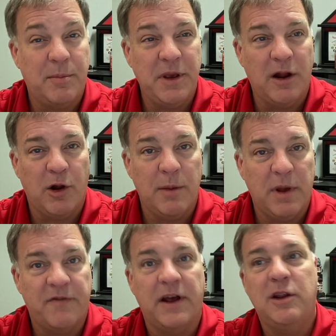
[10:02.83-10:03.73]
the bid on it,
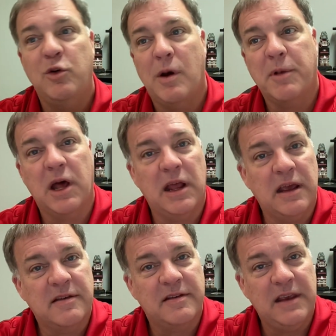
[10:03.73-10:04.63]
but if I do, I'm going to
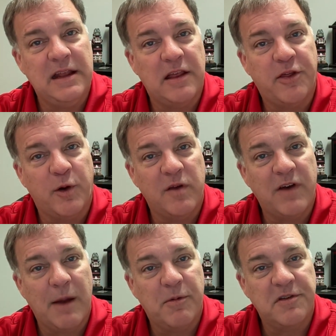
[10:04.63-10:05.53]
exceed the
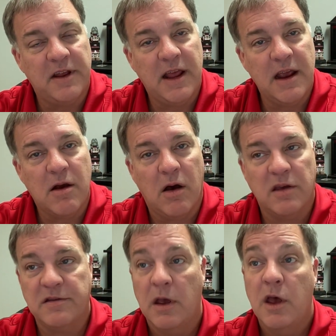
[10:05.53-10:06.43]
35%
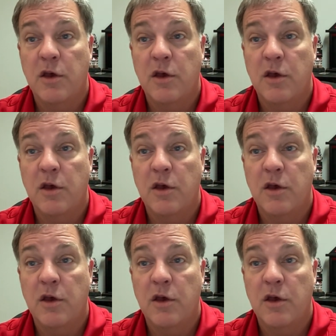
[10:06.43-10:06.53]
ACOS.